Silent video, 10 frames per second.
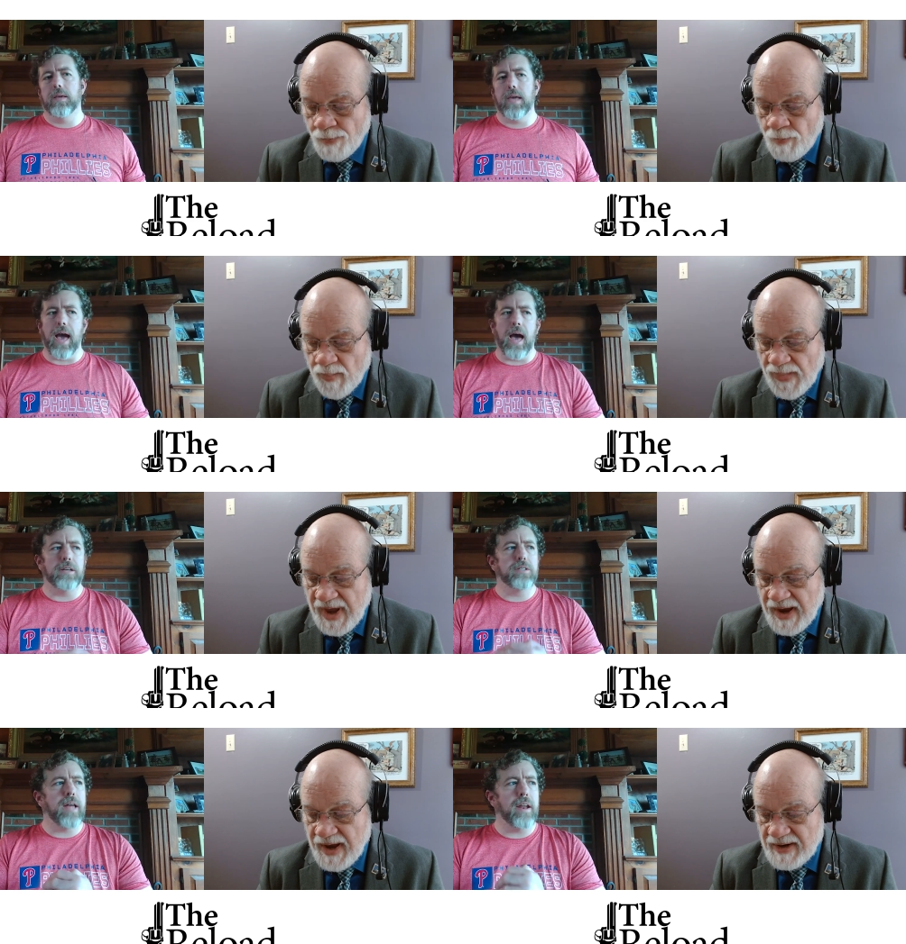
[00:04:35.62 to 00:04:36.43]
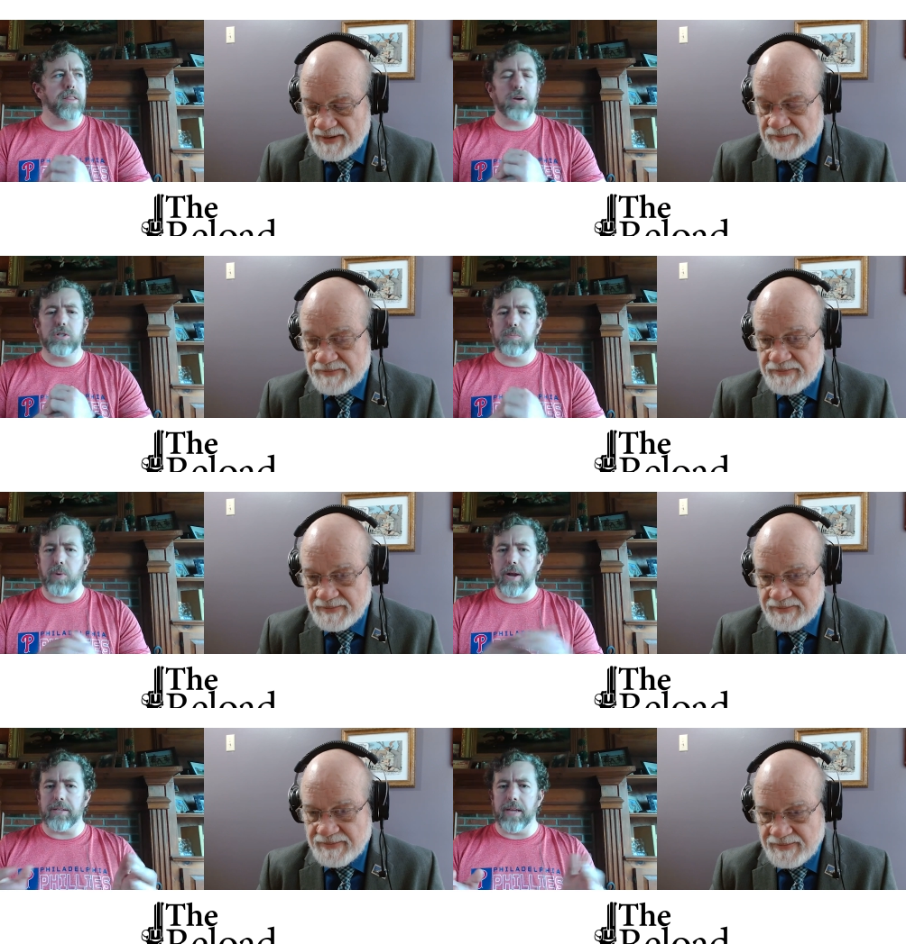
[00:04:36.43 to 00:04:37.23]
Speaker 1: Yeah, how does uh, how did those
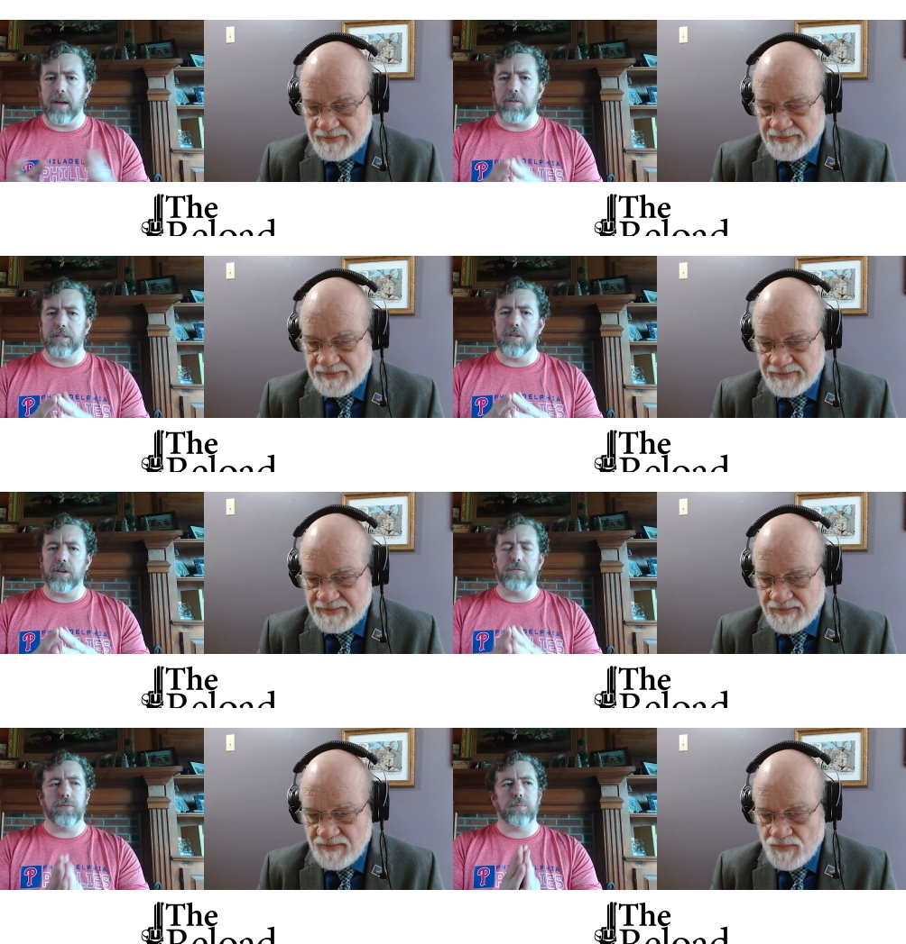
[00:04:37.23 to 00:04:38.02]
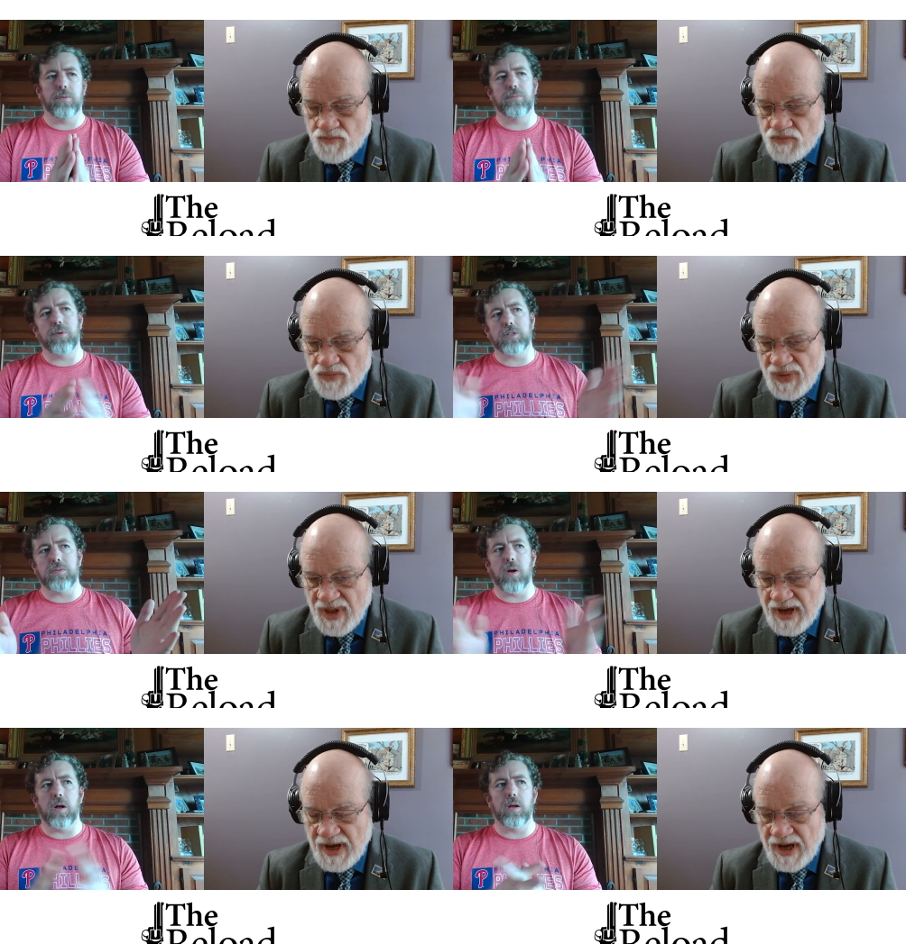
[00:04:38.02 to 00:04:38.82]
break down? Right. So you well, first
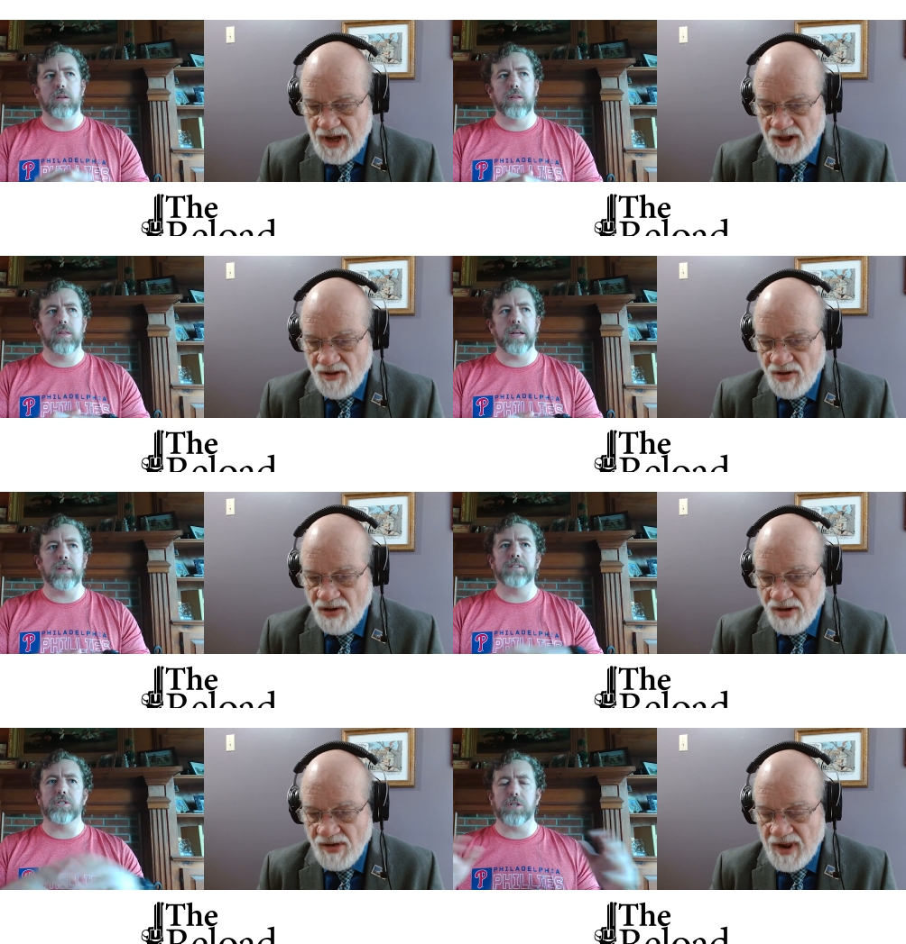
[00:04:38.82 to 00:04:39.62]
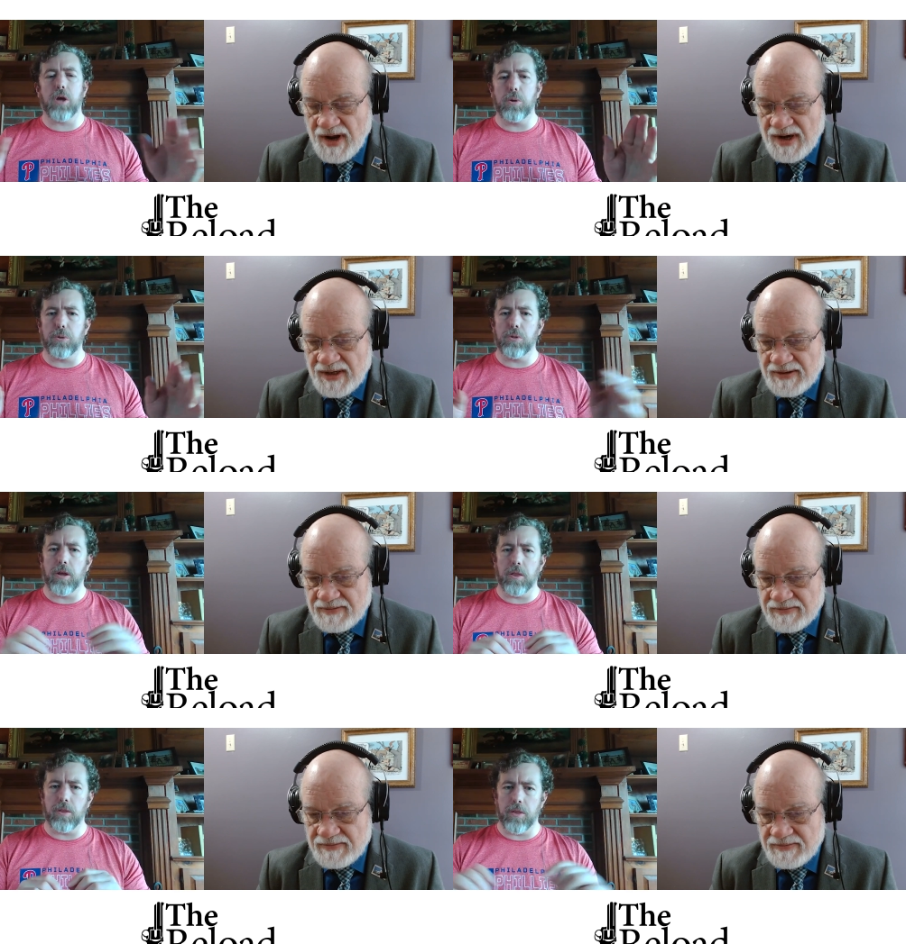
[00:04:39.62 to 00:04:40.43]
of all, let, us just go through
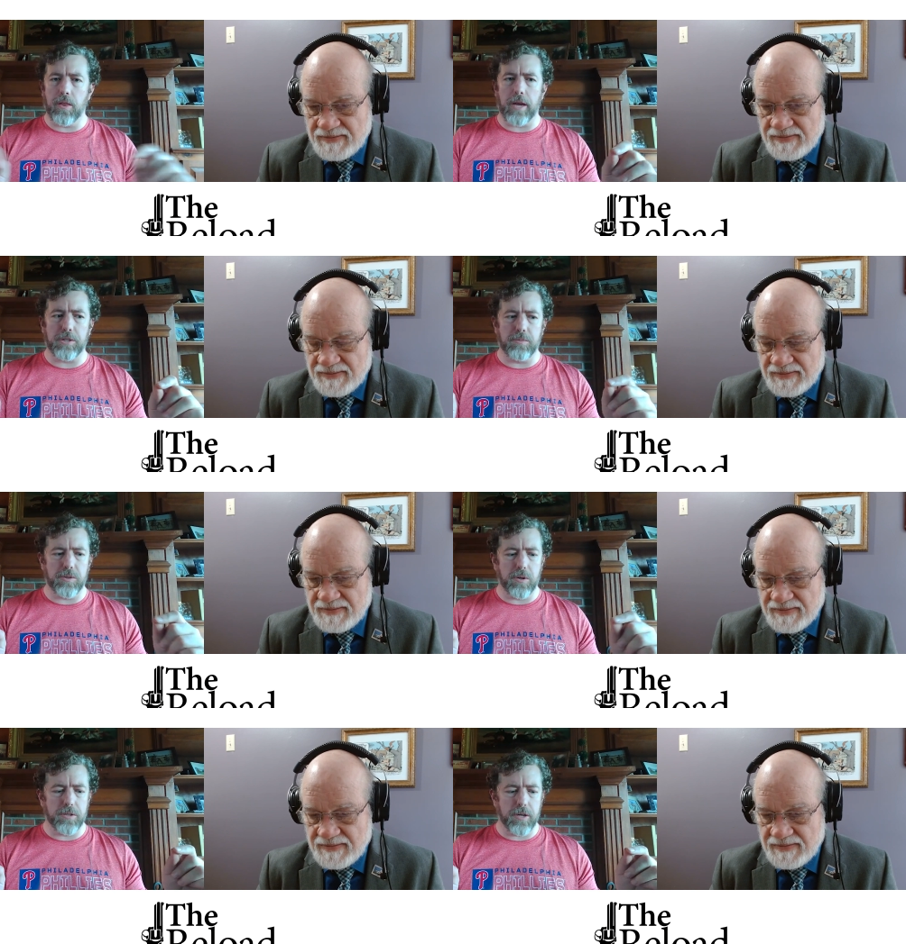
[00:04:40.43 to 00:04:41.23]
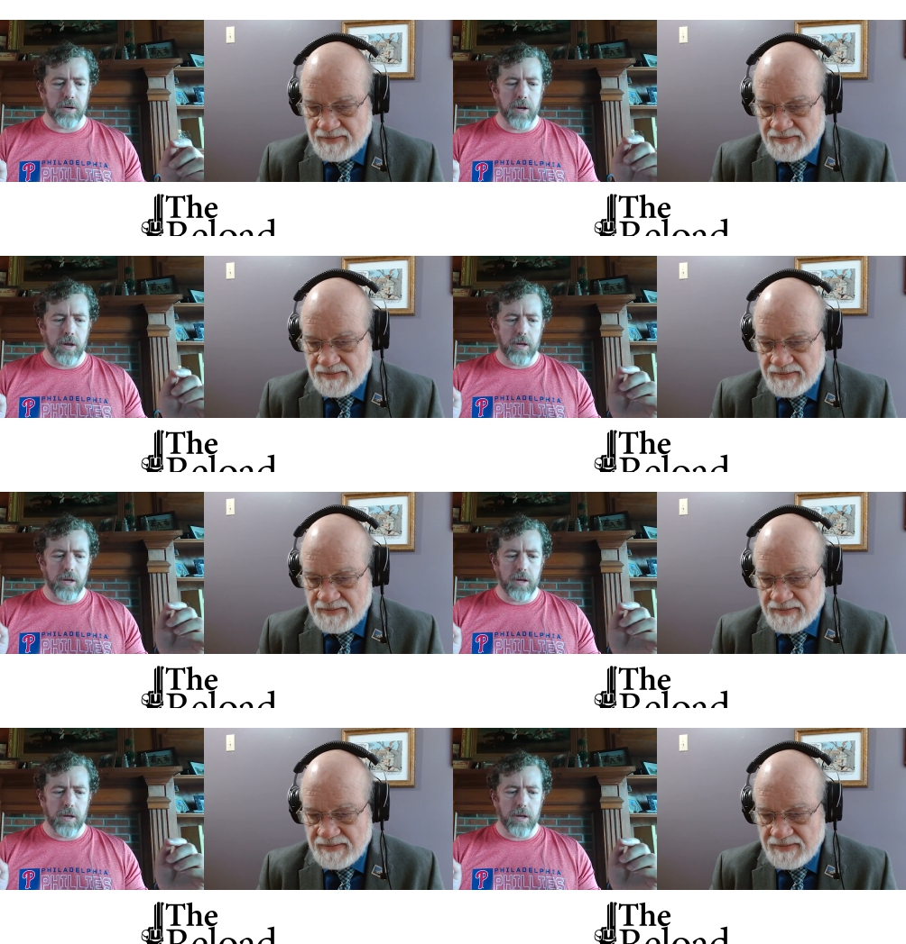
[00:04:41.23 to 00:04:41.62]
the the election results here.